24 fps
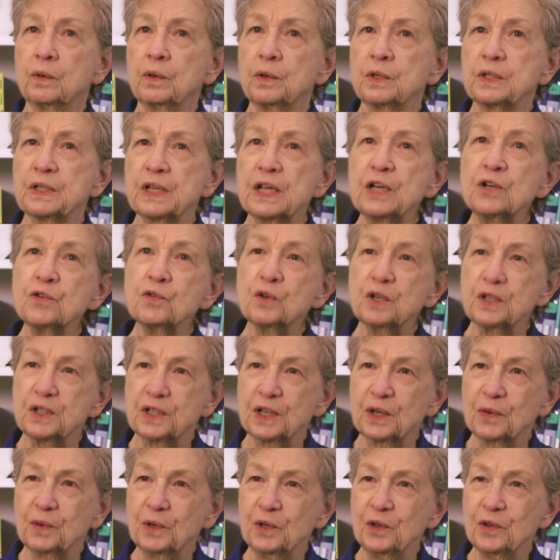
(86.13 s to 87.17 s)
It's
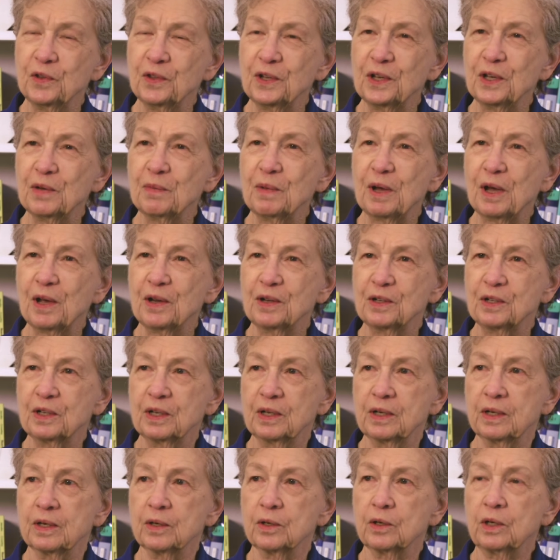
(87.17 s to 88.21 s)
interesting when you think about
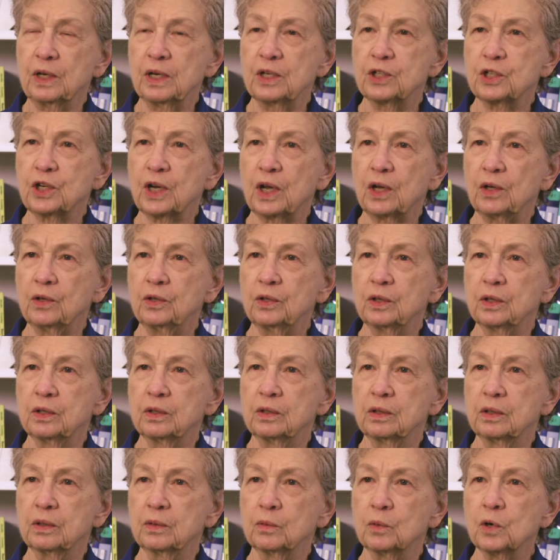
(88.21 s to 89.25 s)
early
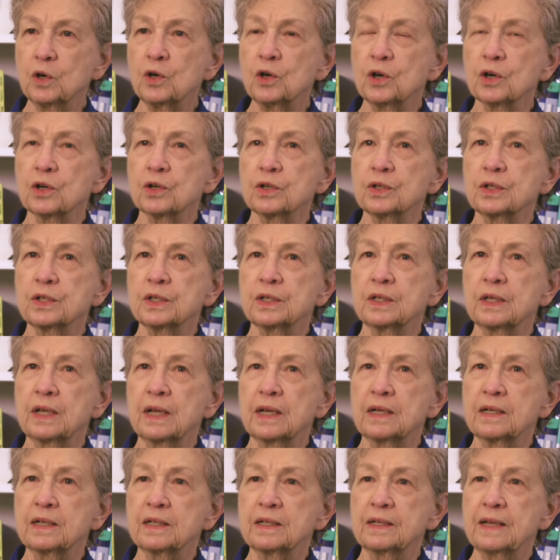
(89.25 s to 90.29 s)
childhood workers
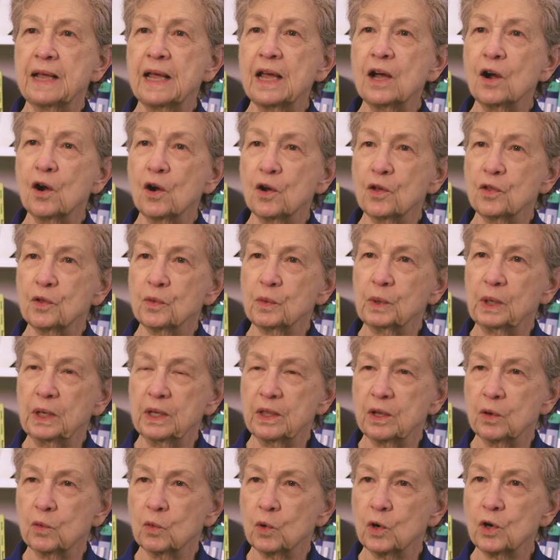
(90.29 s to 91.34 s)
that they are really
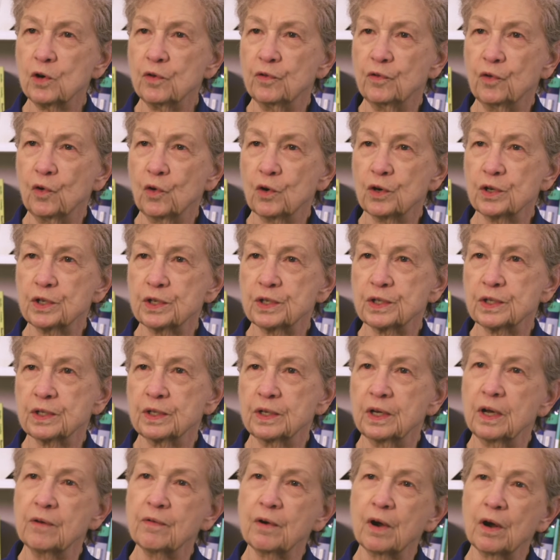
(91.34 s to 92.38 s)
the workforce
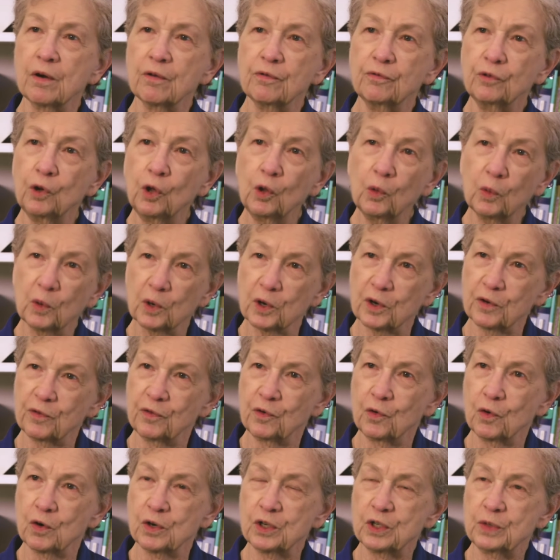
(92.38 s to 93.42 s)
of our full
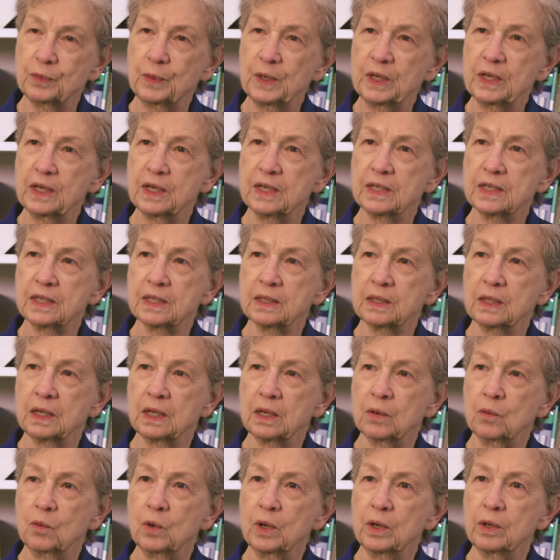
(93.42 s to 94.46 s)
workforce, because
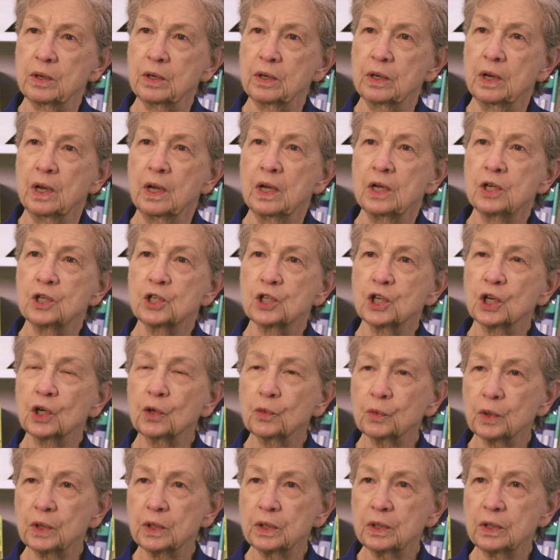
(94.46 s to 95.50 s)
when
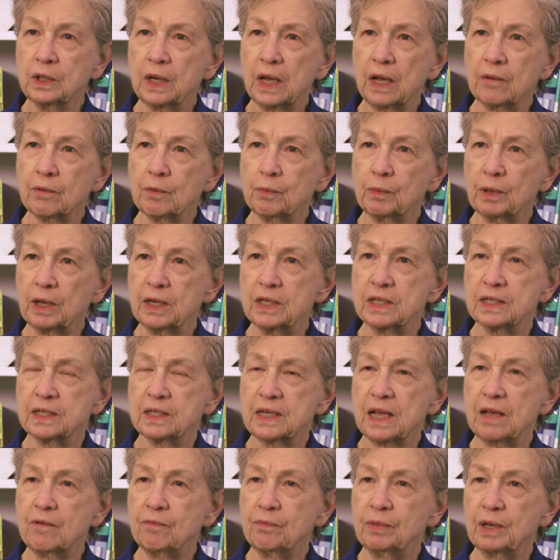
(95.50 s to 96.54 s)
children have a
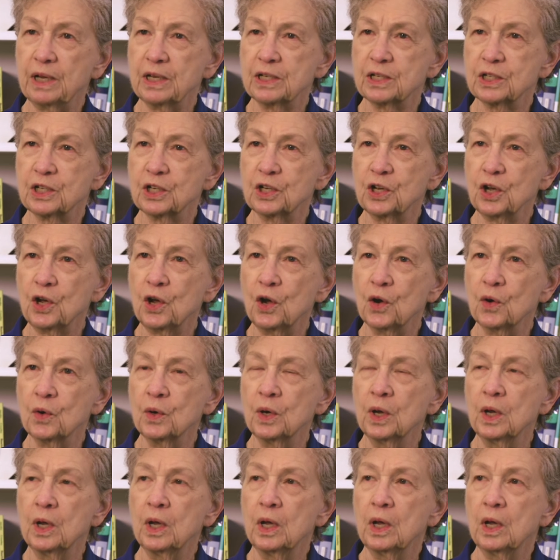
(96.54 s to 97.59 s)
safe place to
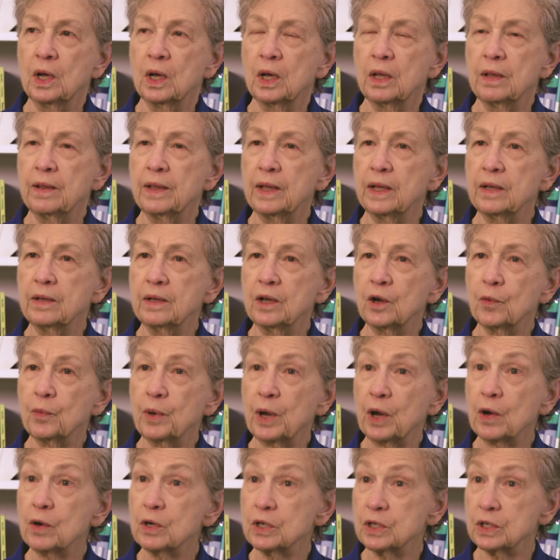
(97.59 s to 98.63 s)
go, then their
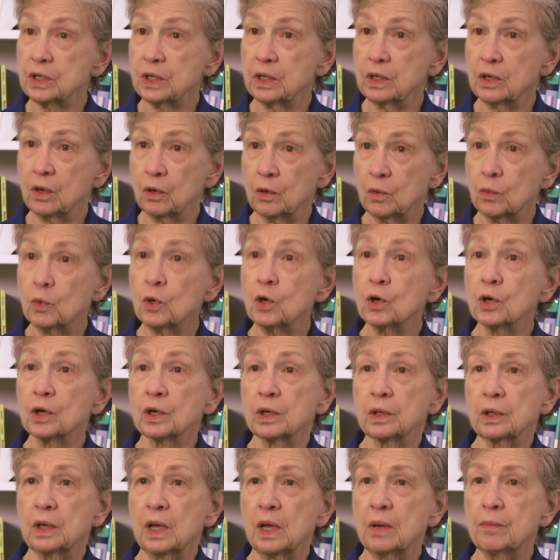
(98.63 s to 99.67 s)
parents can go to
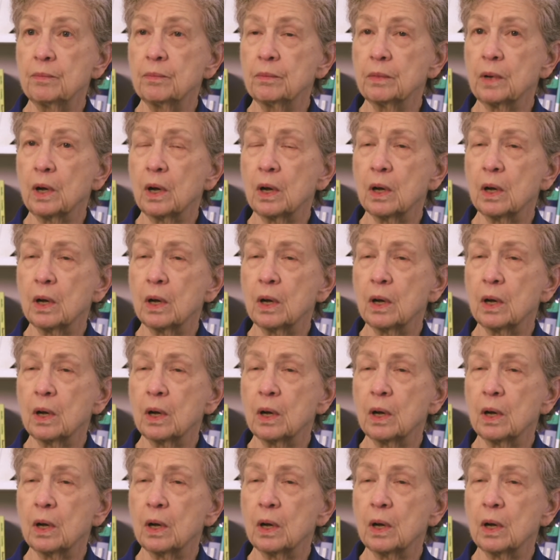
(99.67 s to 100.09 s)
work. And